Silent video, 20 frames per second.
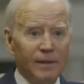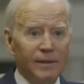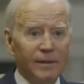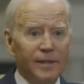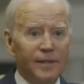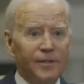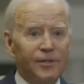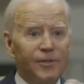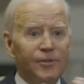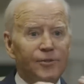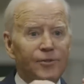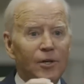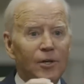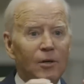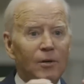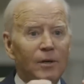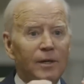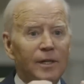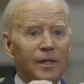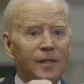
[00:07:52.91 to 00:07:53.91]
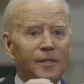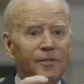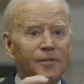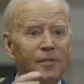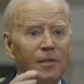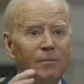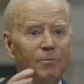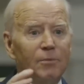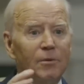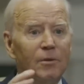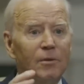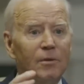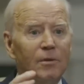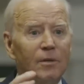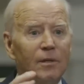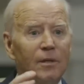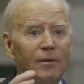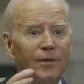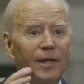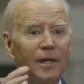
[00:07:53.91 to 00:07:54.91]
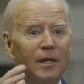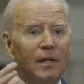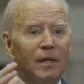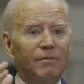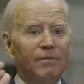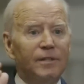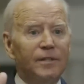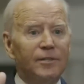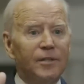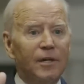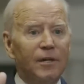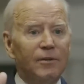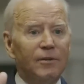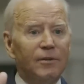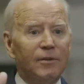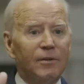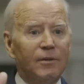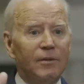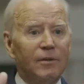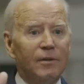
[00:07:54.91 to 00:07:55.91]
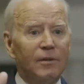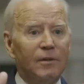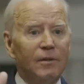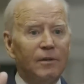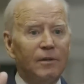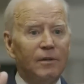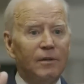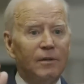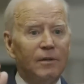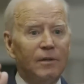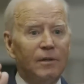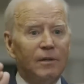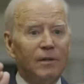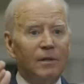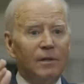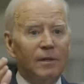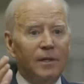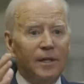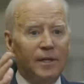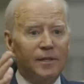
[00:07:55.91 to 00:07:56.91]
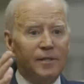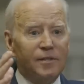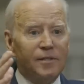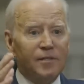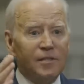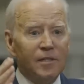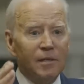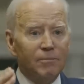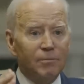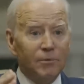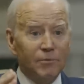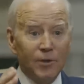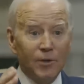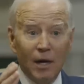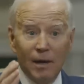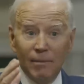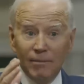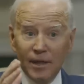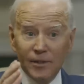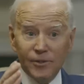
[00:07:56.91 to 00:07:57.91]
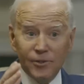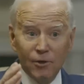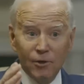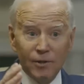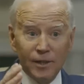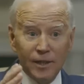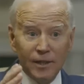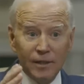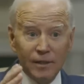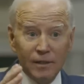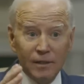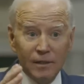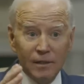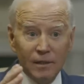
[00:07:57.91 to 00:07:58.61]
He said, Joey, it's simple. They love each other. It's simple. No, I'm not joking.